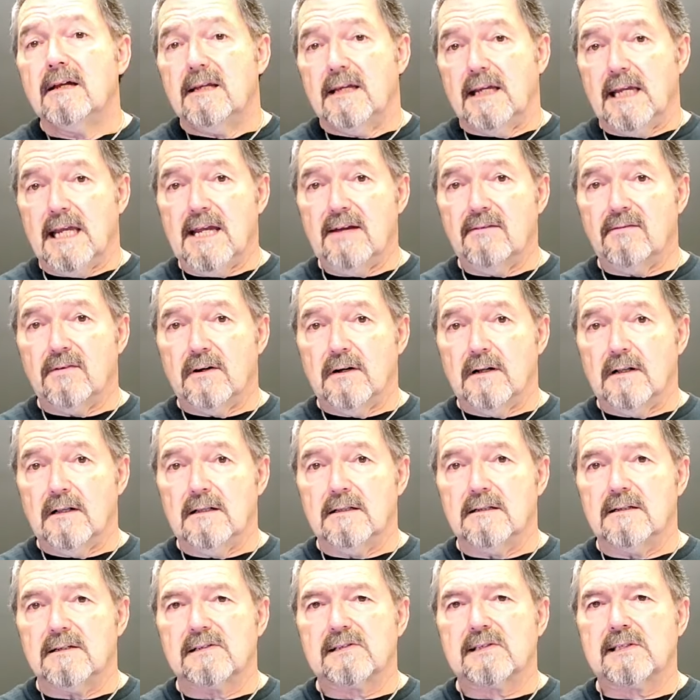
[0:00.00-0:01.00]

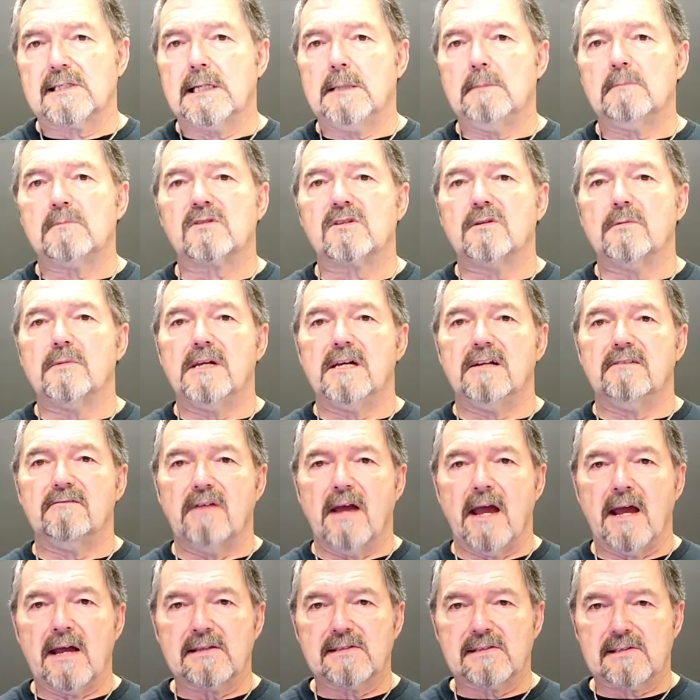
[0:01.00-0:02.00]
evil seems to be
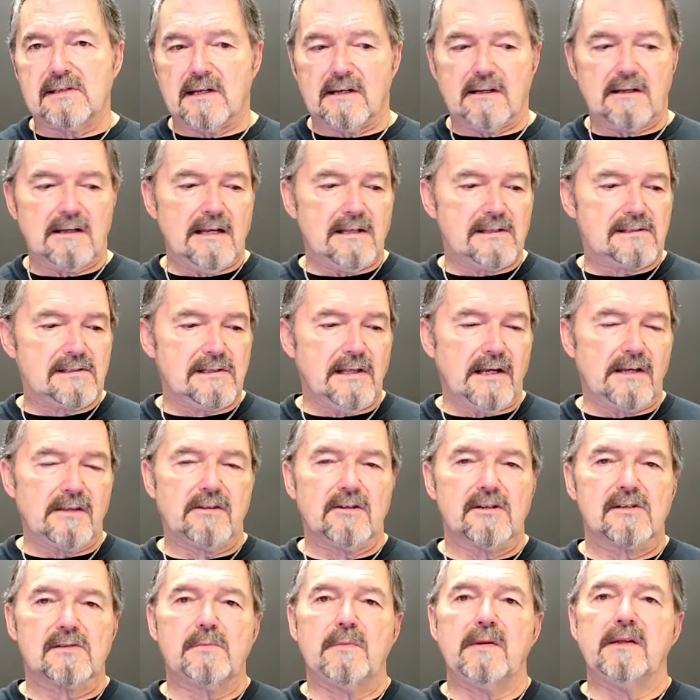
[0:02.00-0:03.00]
advancing. It's like
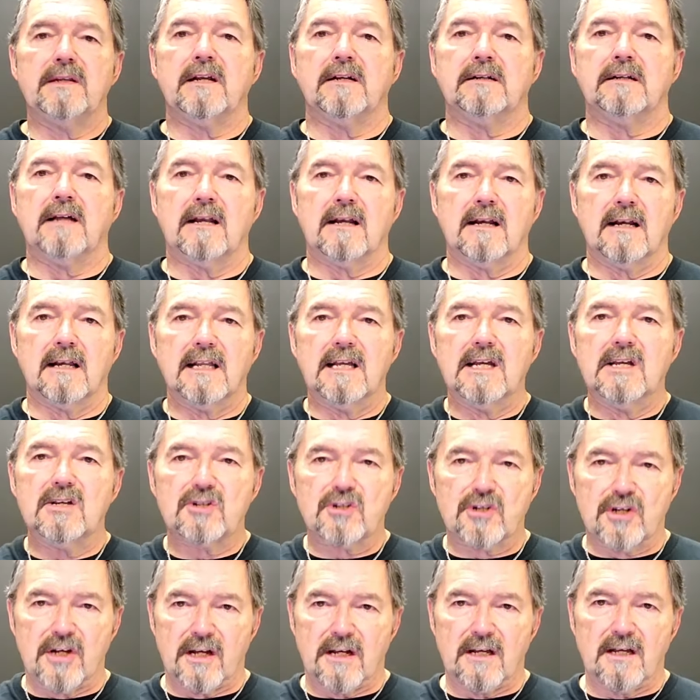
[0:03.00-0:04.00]
there's been an
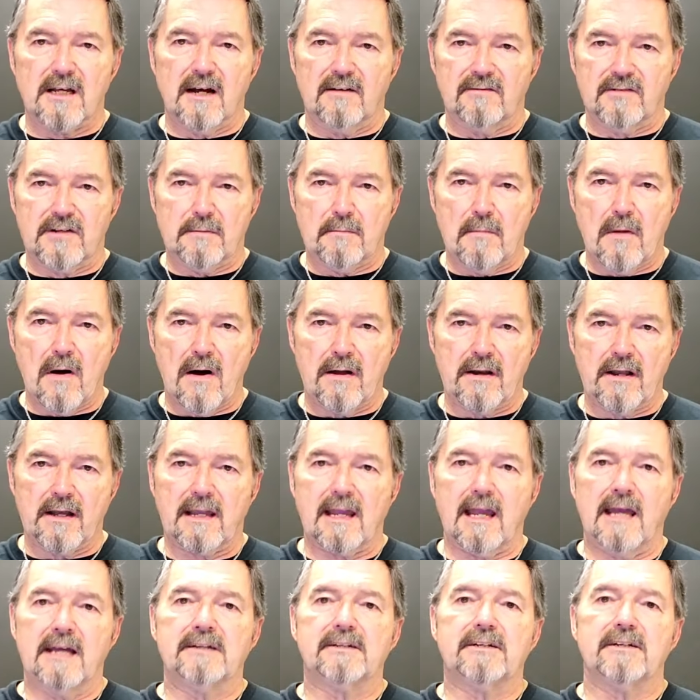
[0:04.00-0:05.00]
unleashing of
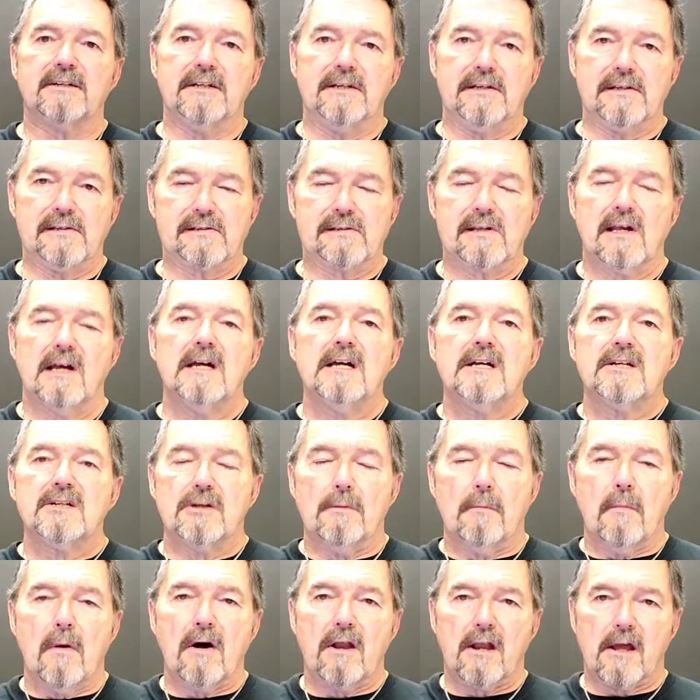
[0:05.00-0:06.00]
demonic entities.
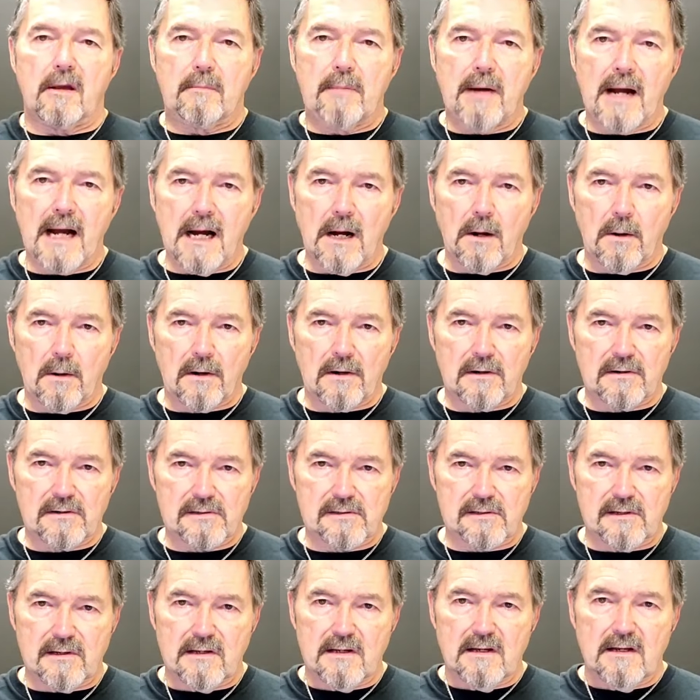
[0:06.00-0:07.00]
Demonic
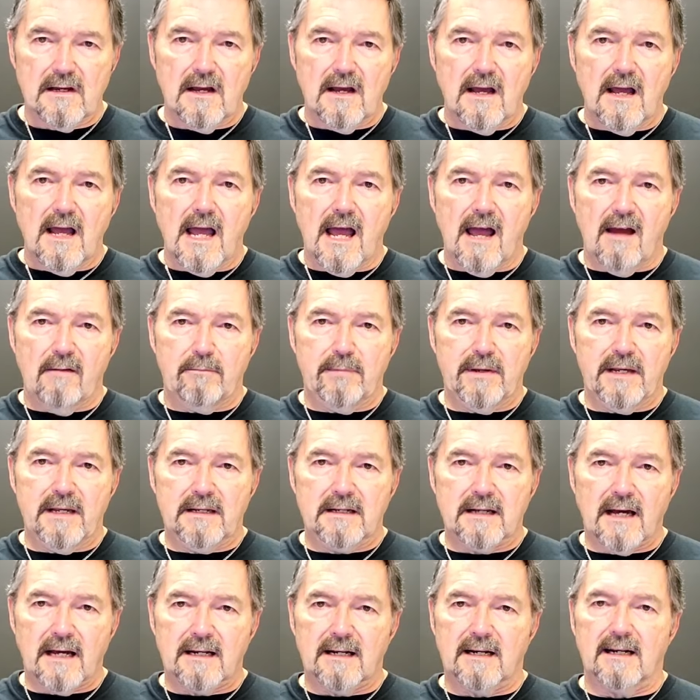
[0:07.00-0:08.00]
powers have
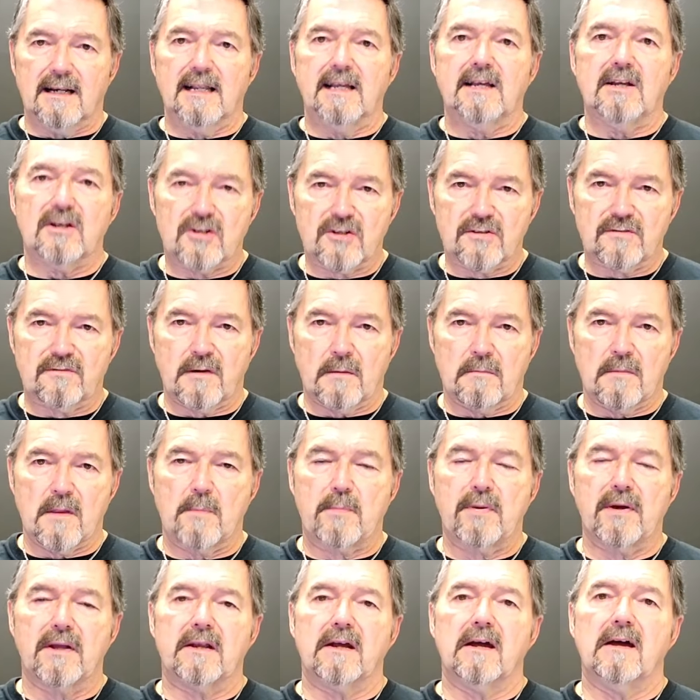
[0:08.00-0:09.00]
been unleashed from the
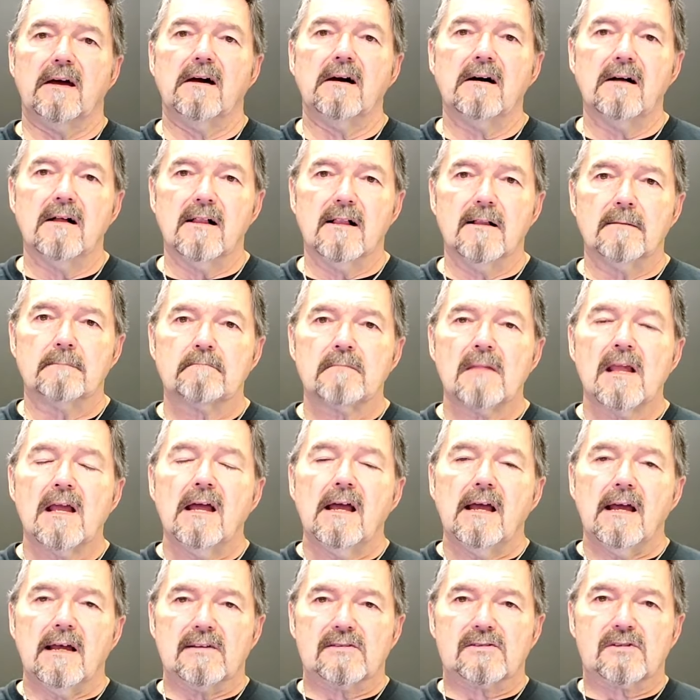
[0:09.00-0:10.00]
pit of hell.
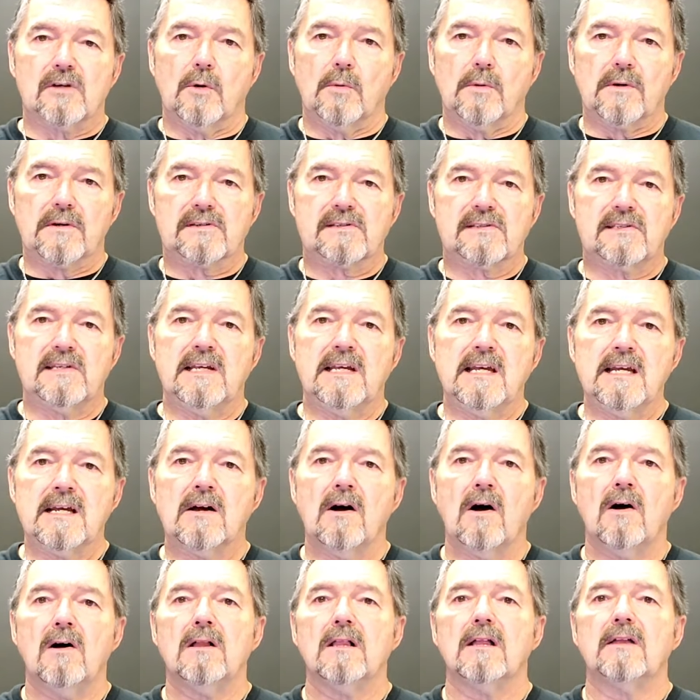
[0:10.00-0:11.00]
And so we're
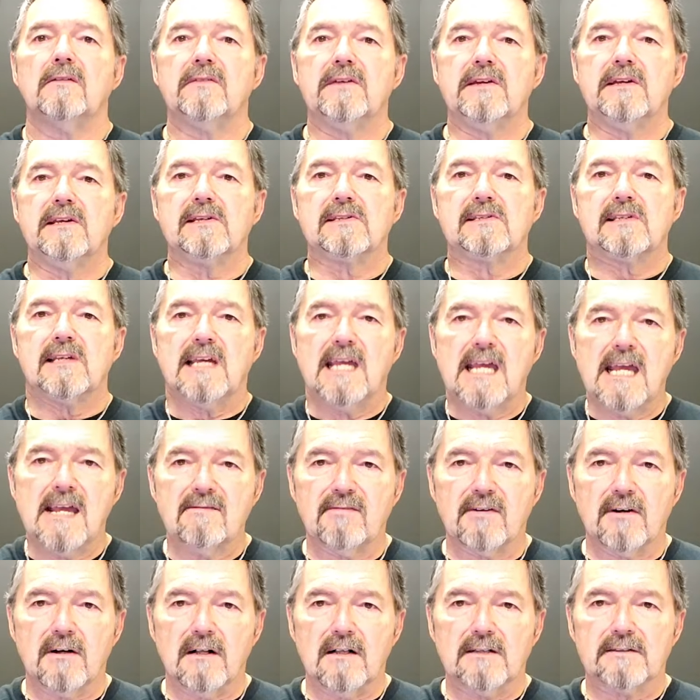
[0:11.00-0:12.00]
seeing all of these
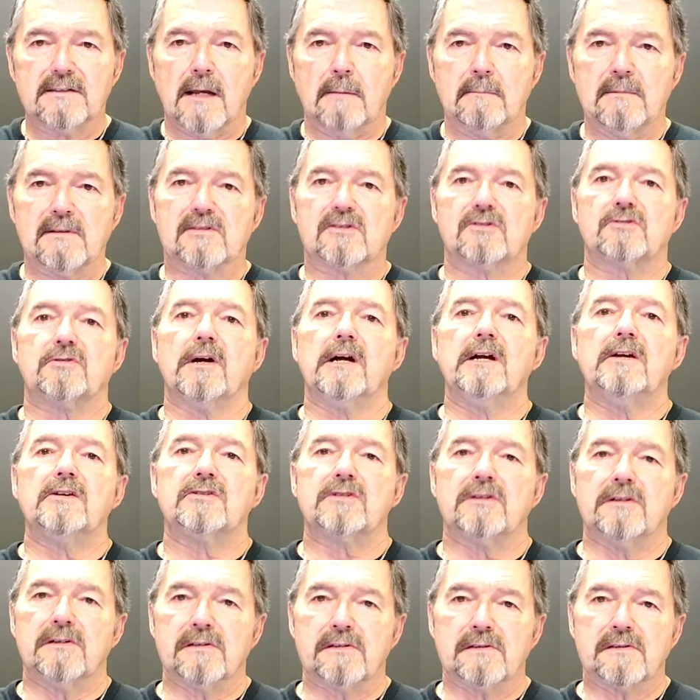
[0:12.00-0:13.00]
evil
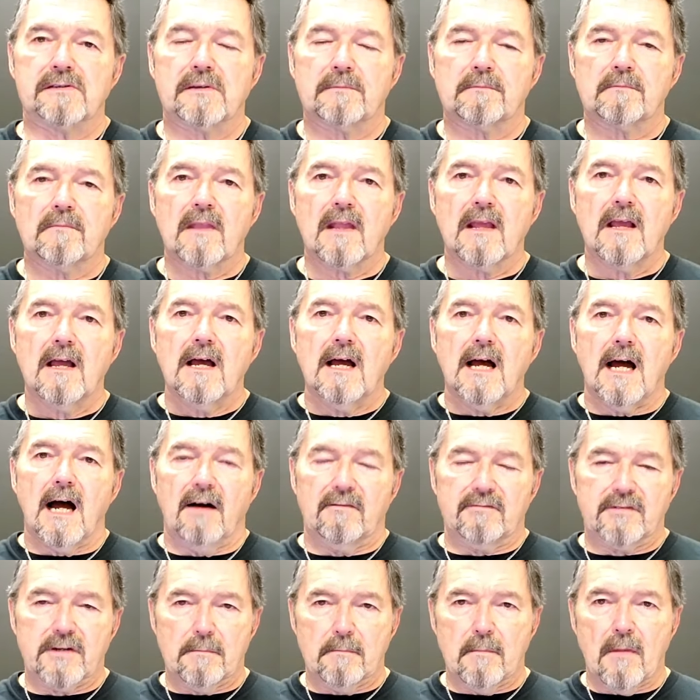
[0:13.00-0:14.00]
demonstrations
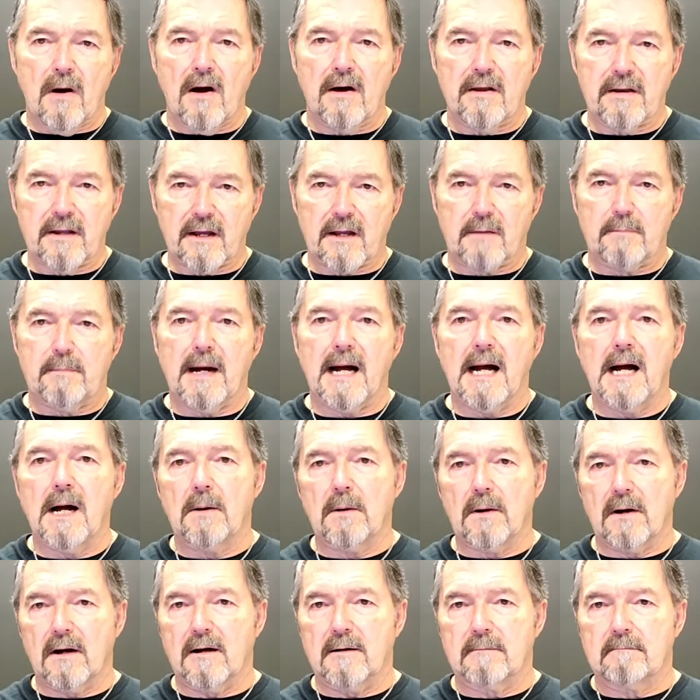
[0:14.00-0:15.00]
of demonic
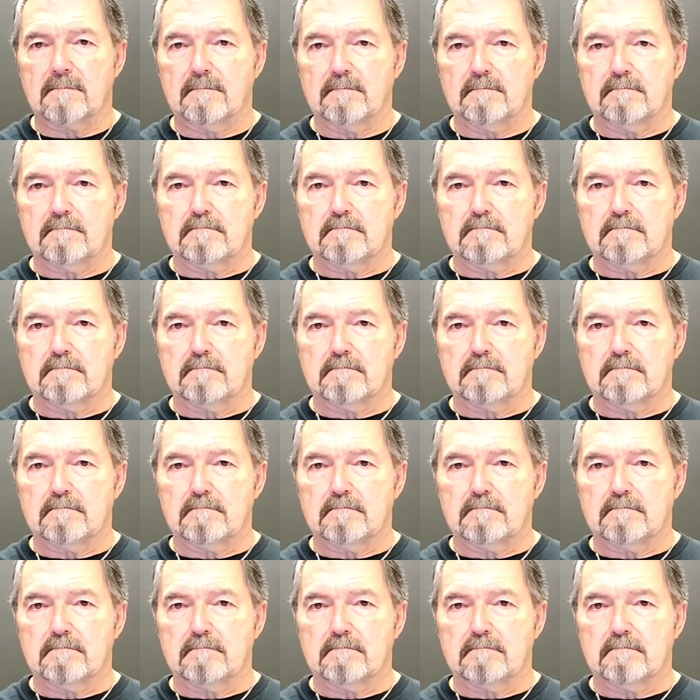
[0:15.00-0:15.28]
power,